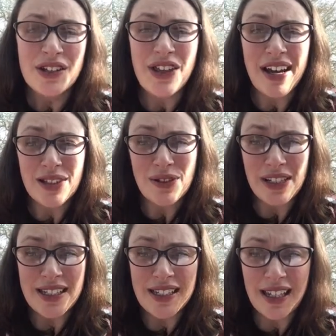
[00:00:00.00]
So thanks for
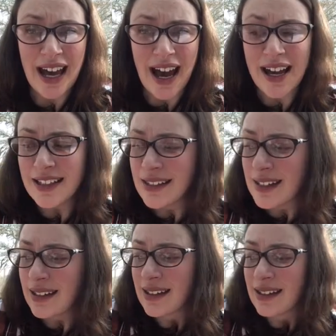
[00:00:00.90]
listening,
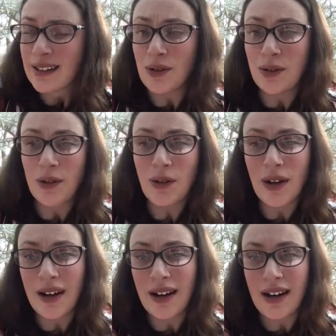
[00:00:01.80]
guys.
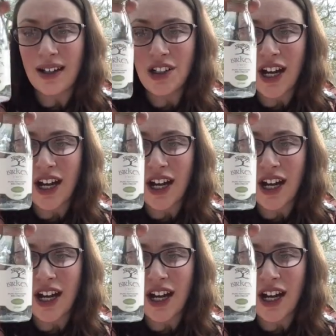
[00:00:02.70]
Go and